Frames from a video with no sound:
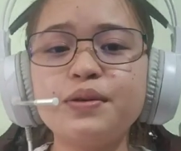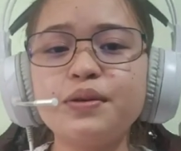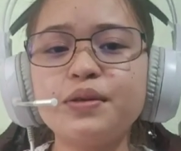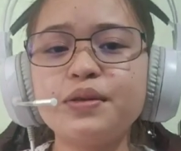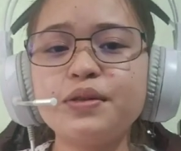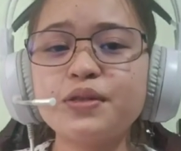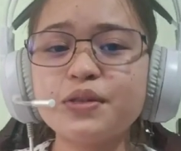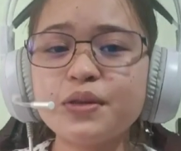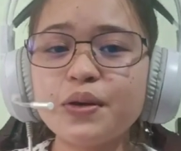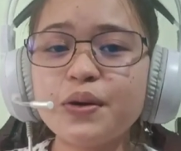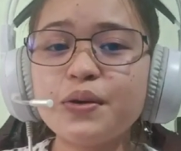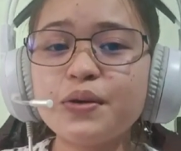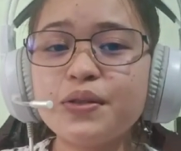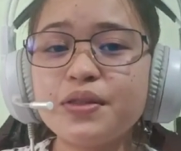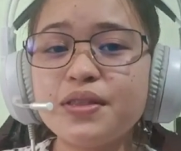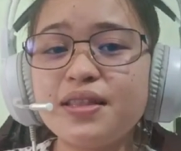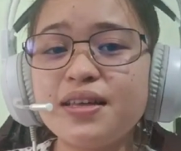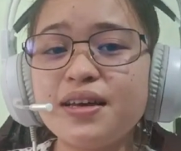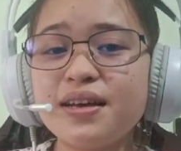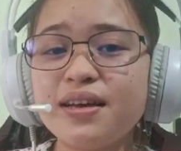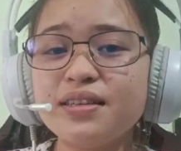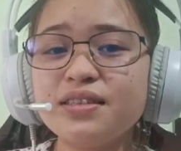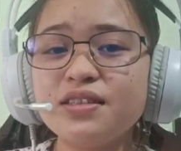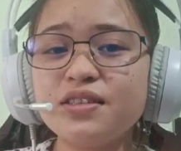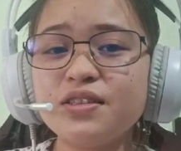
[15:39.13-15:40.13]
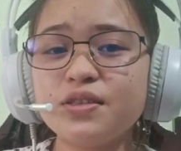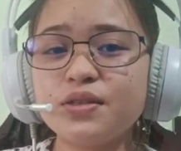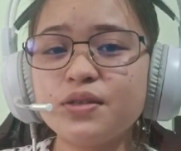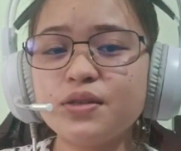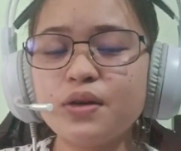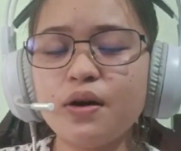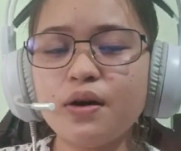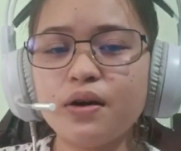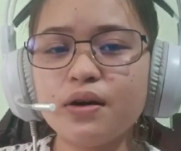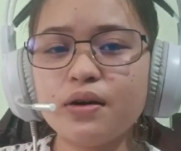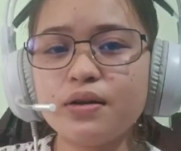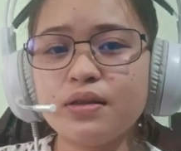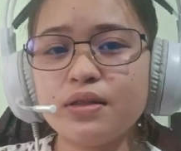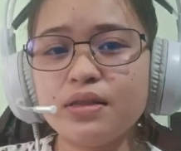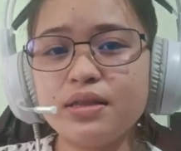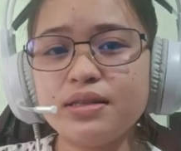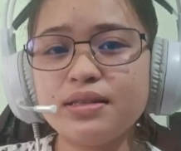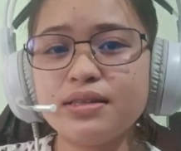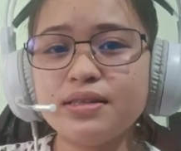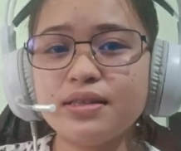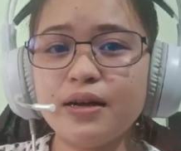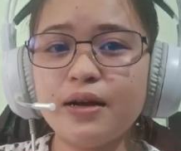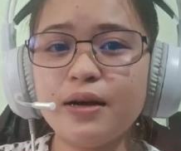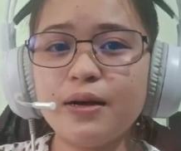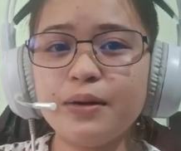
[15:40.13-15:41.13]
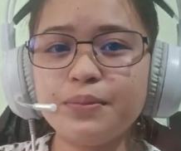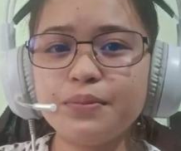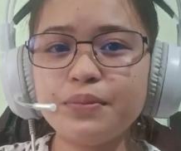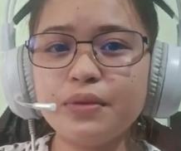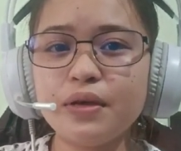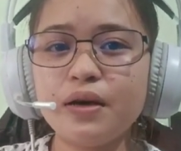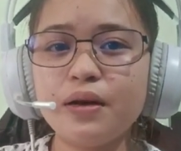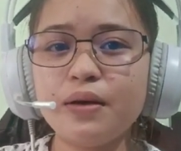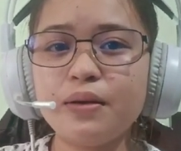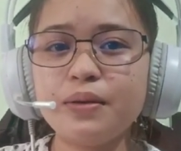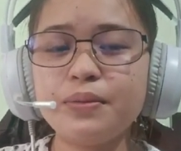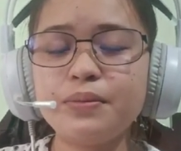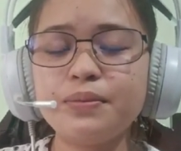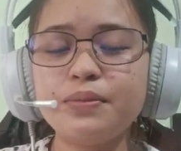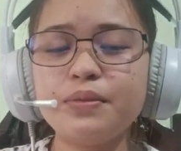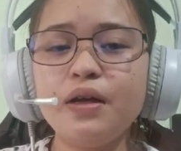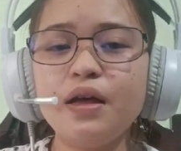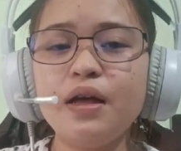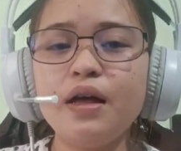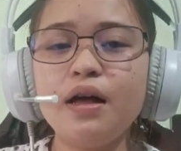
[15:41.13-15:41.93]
so that's are the some